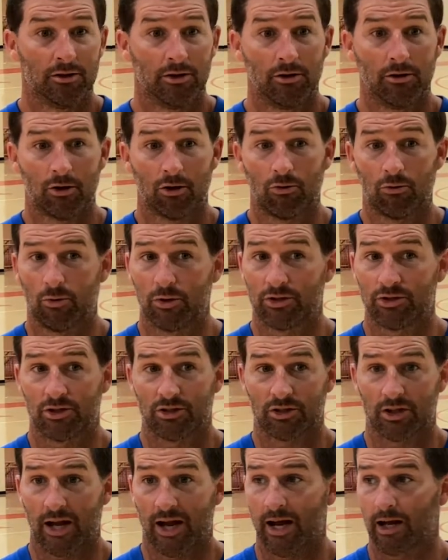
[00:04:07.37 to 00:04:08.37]
you know, with
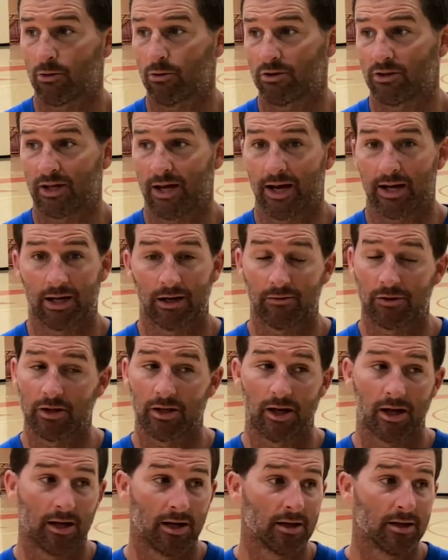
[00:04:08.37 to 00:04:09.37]
just how to attack every
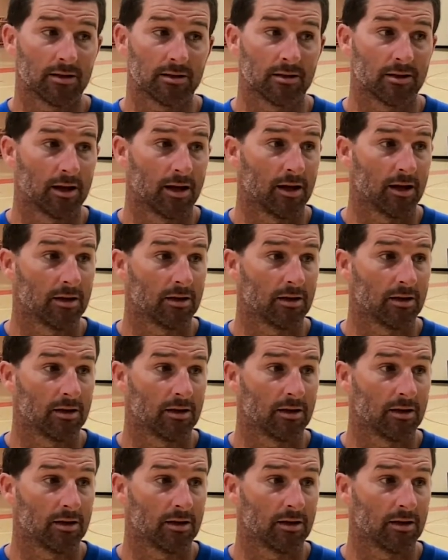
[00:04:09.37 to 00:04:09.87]
day and, yeah.